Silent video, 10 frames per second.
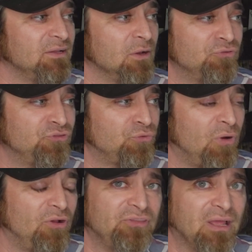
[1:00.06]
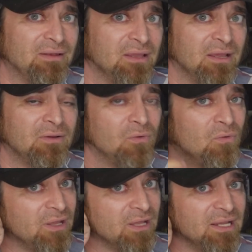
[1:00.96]
it goes across that NIC
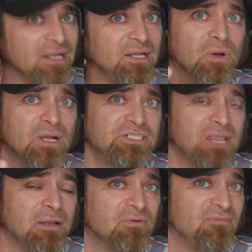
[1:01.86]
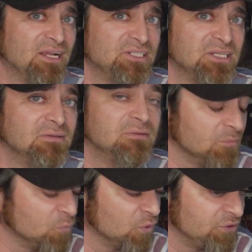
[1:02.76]
in any way, shape, or fashion,
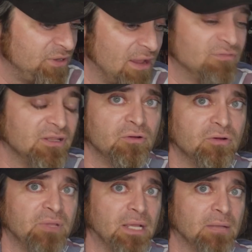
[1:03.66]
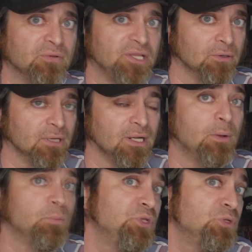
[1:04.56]
then we're definitely going to be able to hear it.
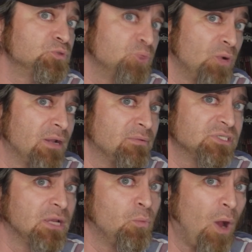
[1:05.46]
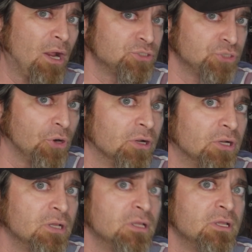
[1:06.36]
And we use programs like
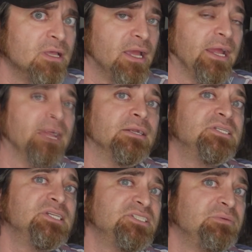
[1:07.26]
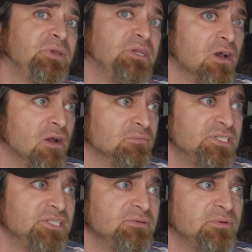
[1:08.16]
Wireshark and TCP
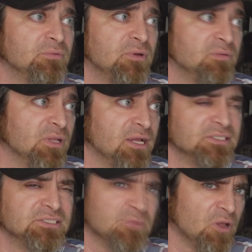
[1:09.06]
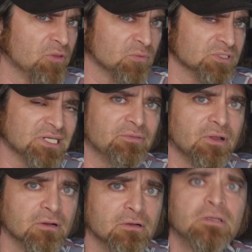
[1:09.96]
Dump, TCP Replay, and some other ones out
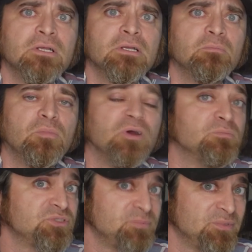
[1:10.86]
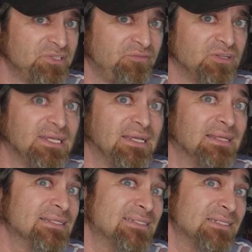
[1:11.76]
there but specifically
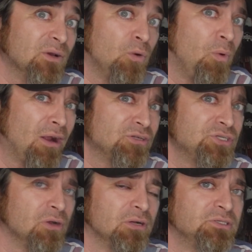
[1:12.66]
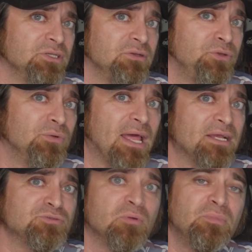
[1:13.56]
in this skill, Wireshark, to
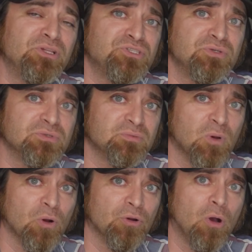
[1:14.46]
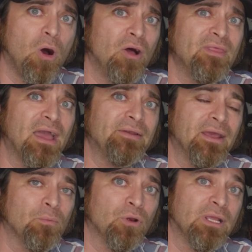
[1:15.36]
utilize promiscuous mode on that
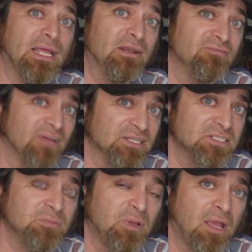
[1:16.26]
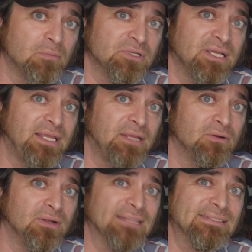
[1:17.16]
network interface to be able to
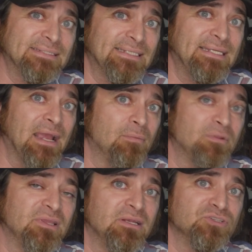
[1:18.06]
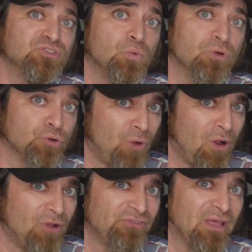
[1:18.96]
hear and see everything that's going
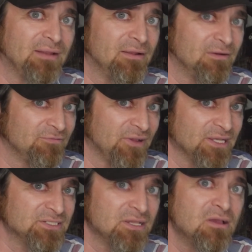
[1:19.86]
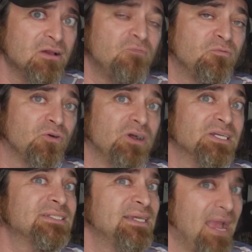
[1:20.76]
across that interface for
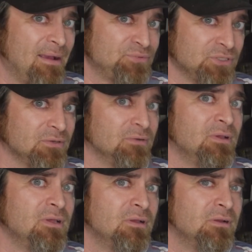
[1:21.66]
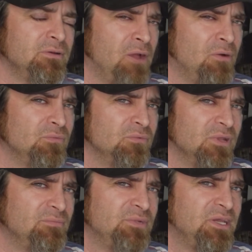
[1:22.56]
us to capture. Now,
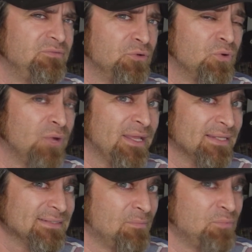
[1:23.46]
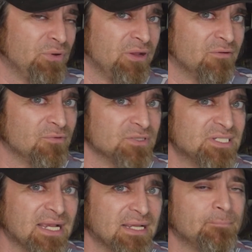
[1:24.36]
let me give you a quick example here for a
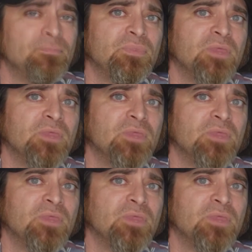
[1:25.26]
second.